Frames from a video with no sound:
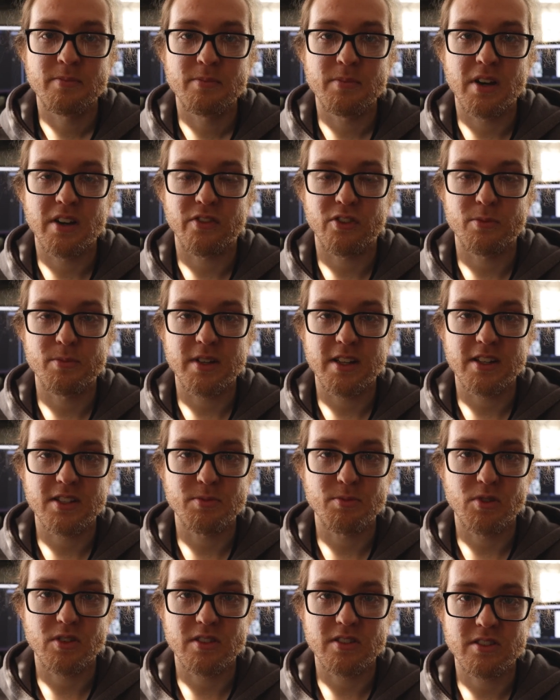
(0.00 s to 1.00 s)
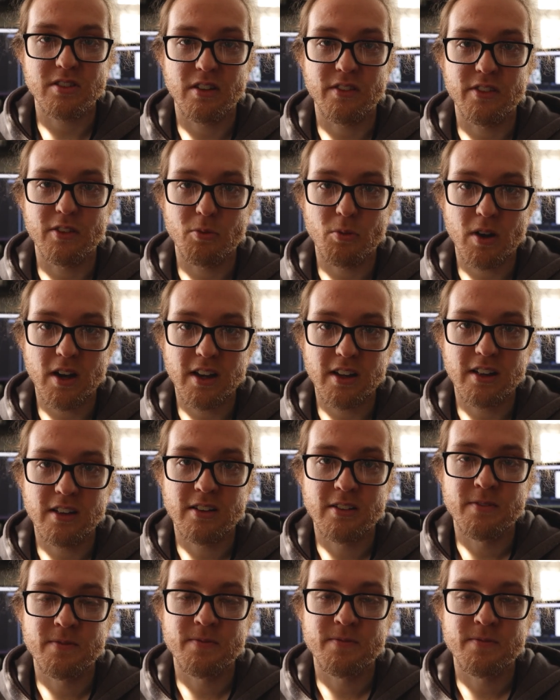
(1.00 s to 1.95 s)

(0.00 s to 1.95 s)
but for me it's more so of the why.